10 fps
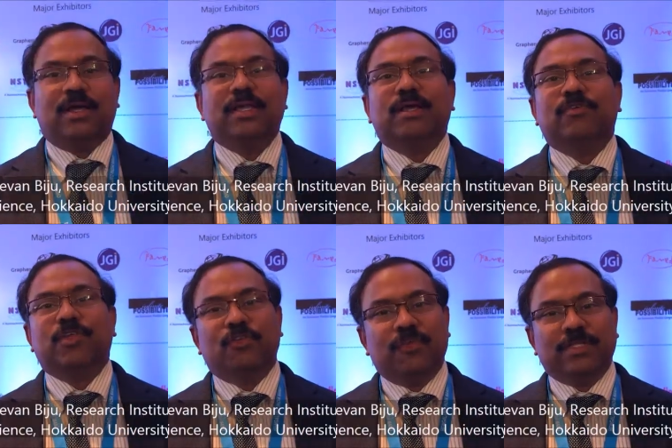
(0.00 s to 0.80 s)
In our
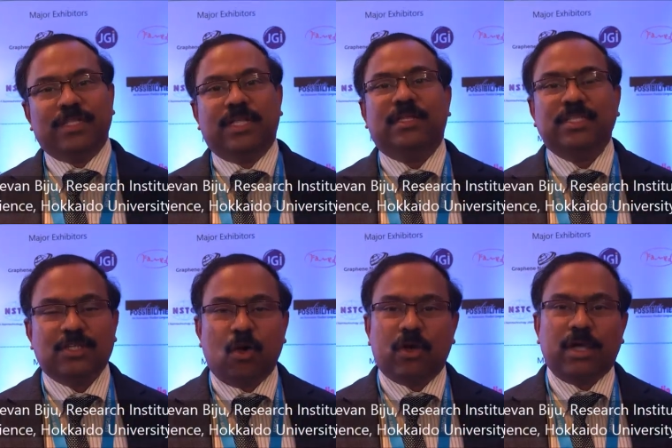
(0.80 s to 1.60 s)
university, that is
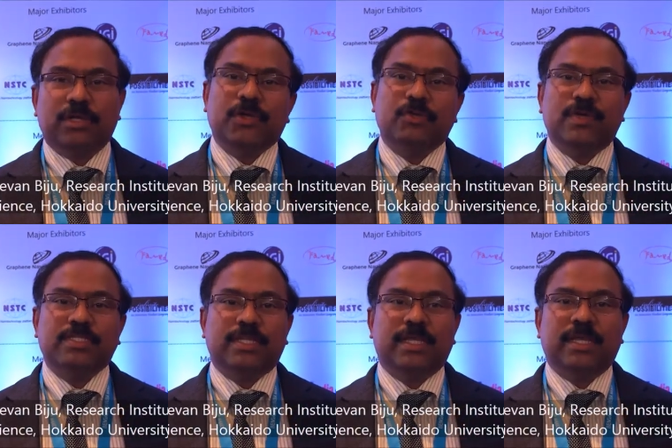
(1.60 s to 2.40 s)
Hokkaido
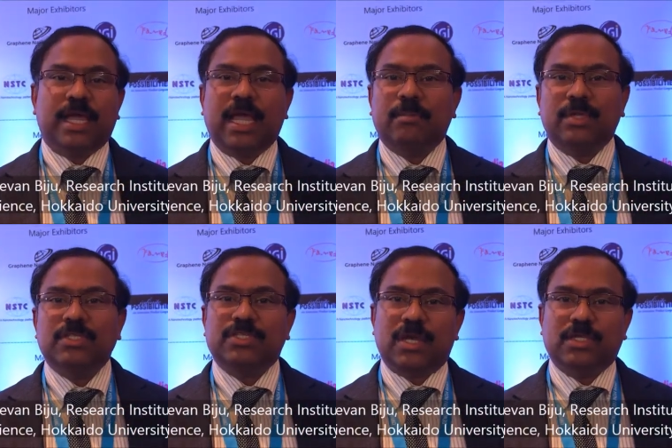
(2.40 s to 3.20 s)
University, I am
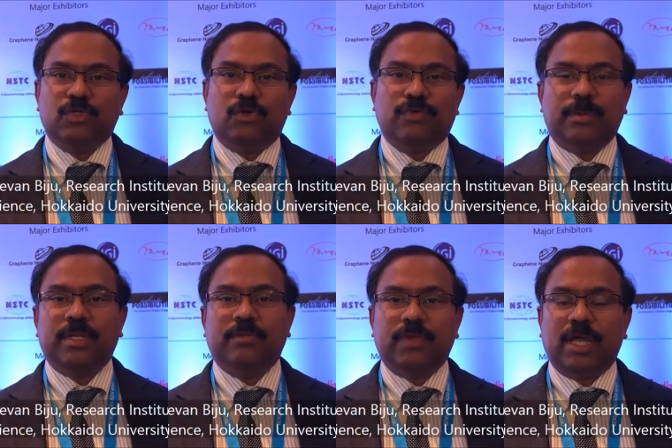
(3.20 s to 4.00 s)
in charge of, I
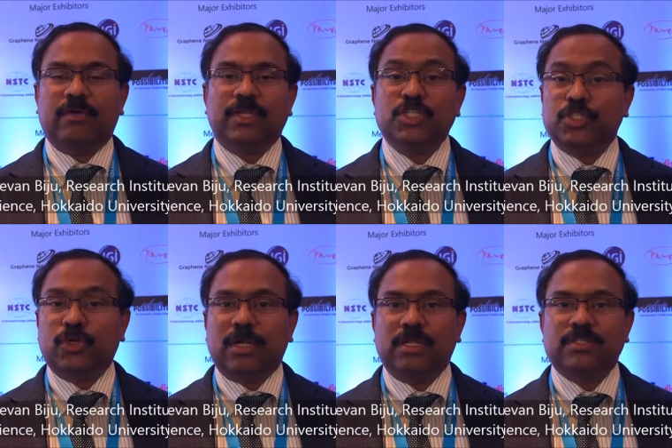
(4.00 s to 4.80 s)
mean, we have an
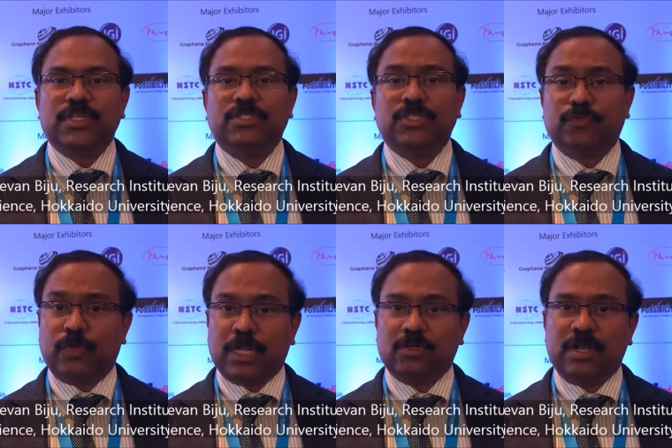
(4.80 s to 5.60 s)
institute called Research Institute
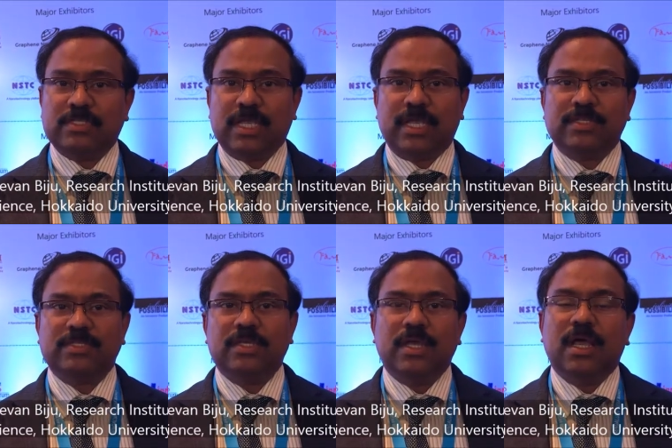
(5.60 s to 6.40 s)
for Electronic
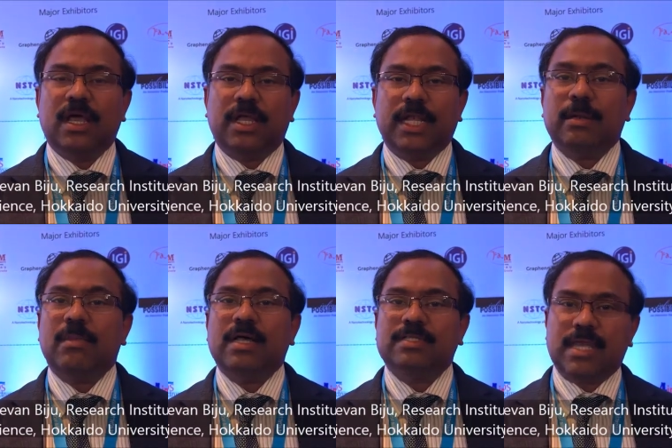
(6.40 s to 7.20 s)
Science, and I
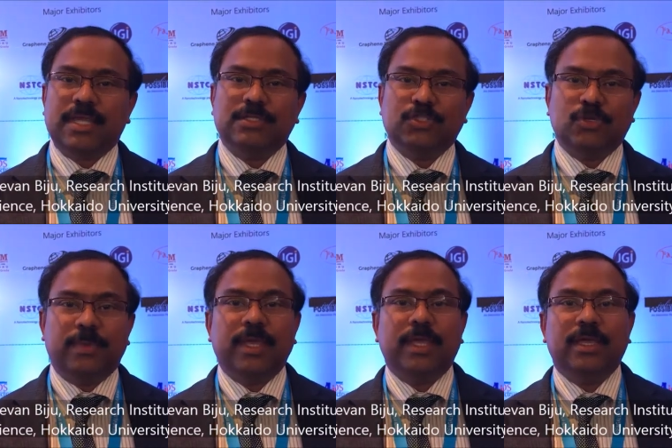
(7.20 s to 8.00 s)
am assigned to
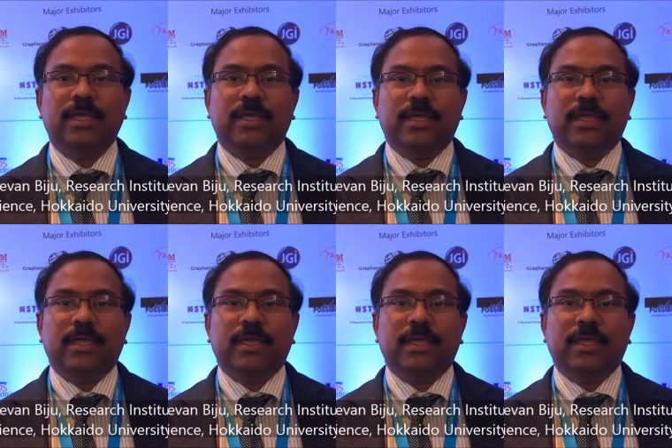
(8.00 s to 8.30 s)
be